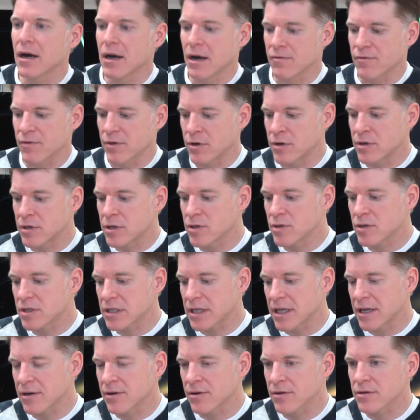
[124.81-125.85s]
I've learned new
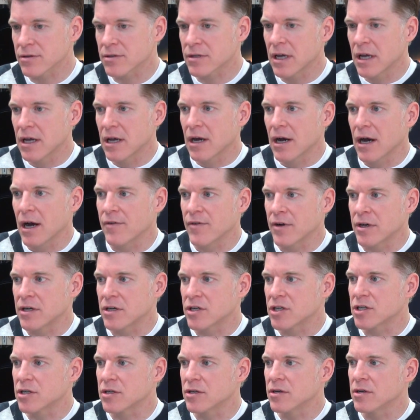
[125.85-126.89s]
skills, I've
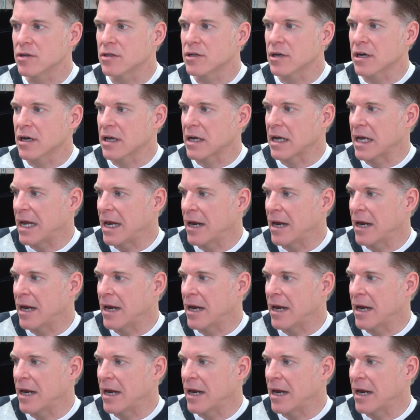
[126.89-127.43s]
understood an